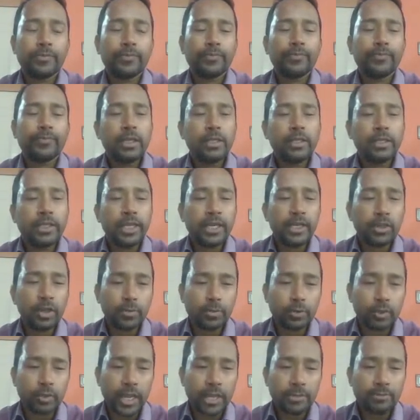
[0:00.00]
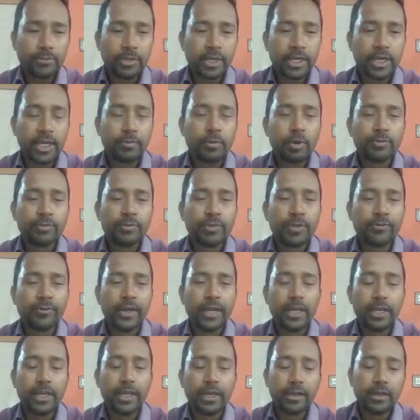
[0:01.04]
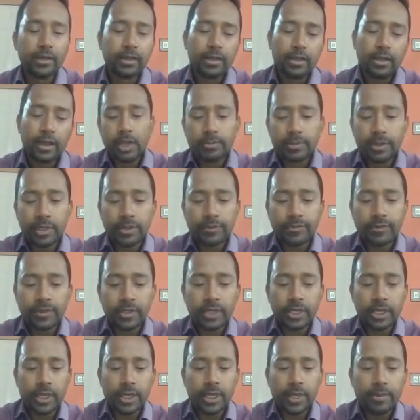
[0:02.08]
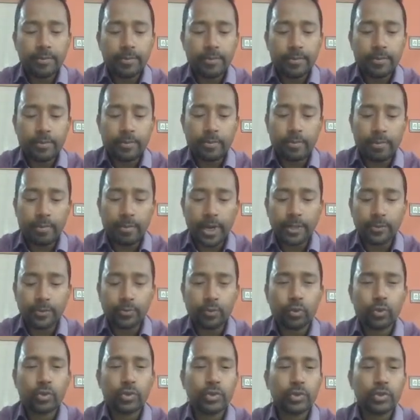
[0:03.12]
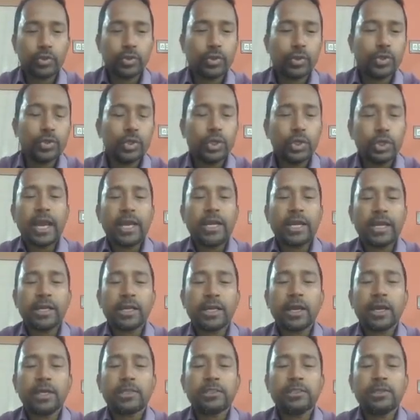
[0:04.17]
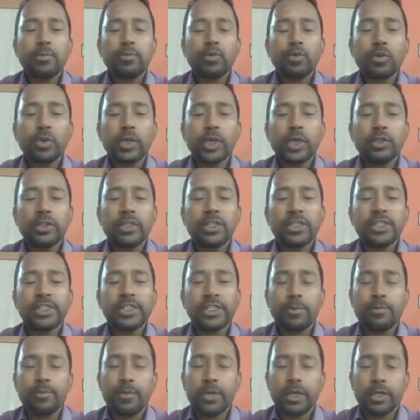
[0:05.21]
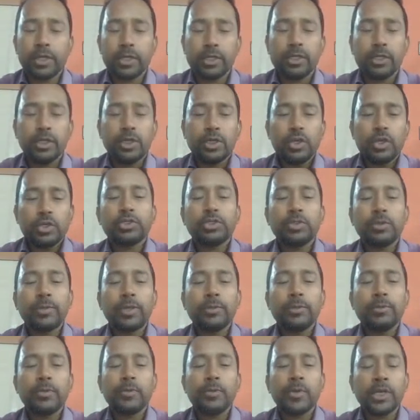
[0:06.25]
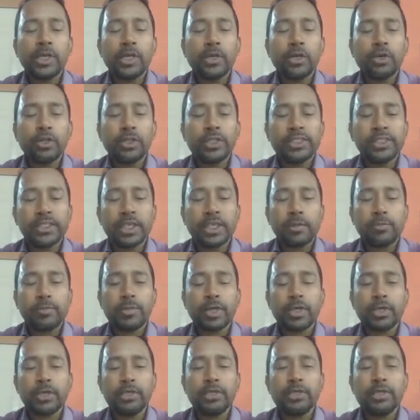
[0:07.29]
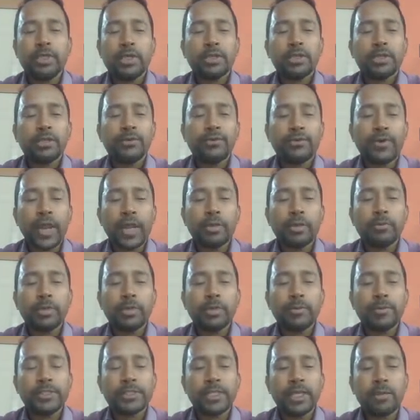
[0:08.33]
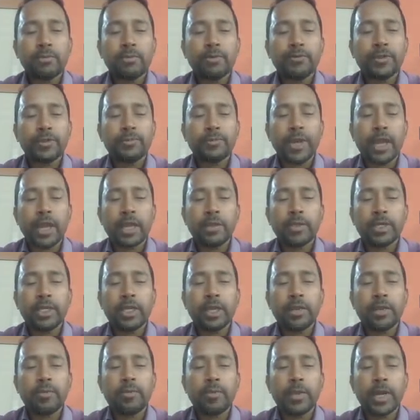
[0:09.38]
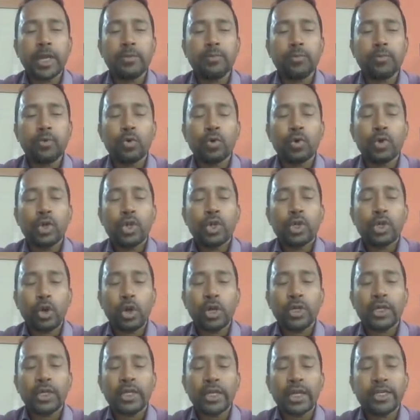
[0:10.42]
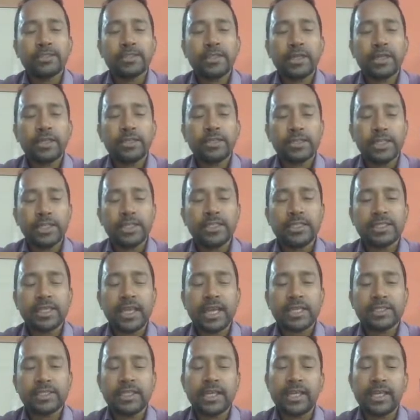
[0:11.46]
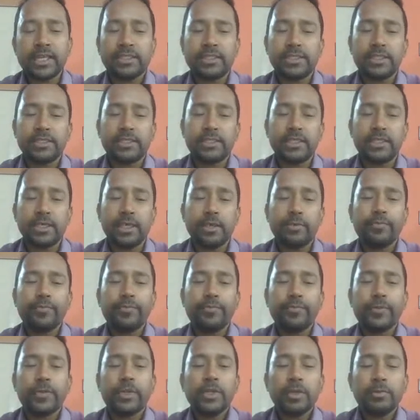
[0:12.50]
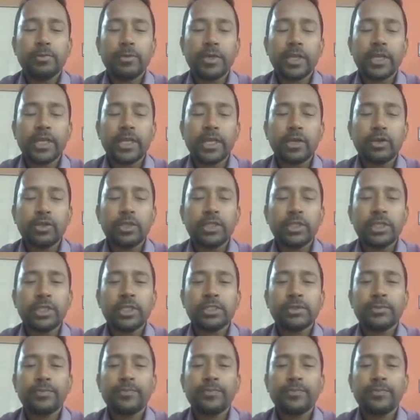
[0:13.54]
And then you have to type the name of the file. I'm giving the name My Book. And at last you have to click on this Save button. So when we will click on this Save button, the file will be saved with primary name mybook.xlsx as the extension name. So I'm clicking on this.